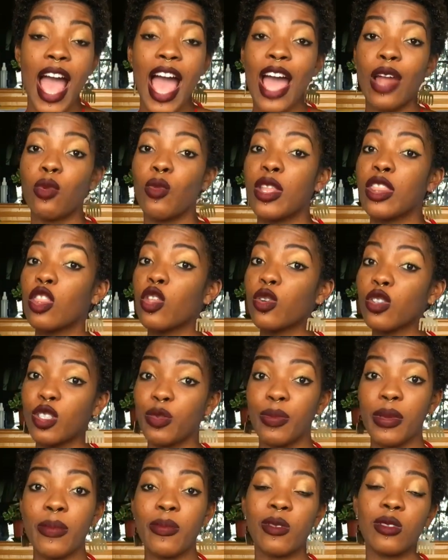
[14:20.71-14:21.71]
and when those
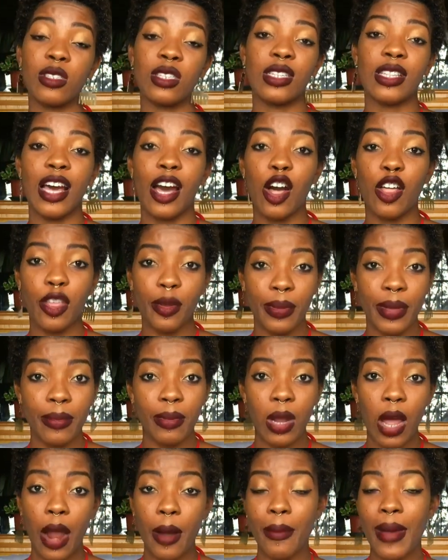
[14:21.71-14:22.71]
people see that other
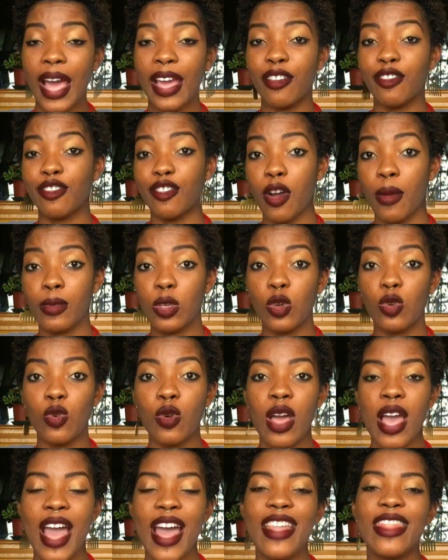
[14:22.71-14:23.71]
people are buying from
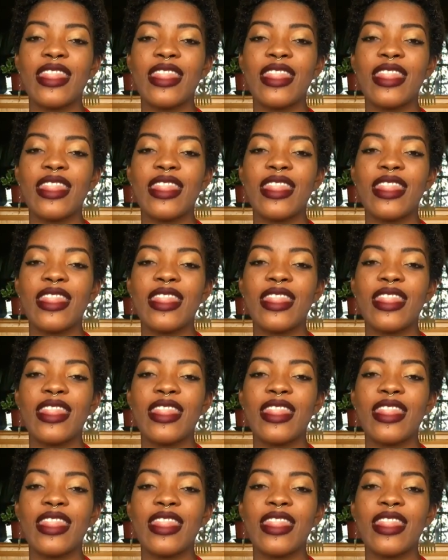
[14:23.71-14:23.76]
you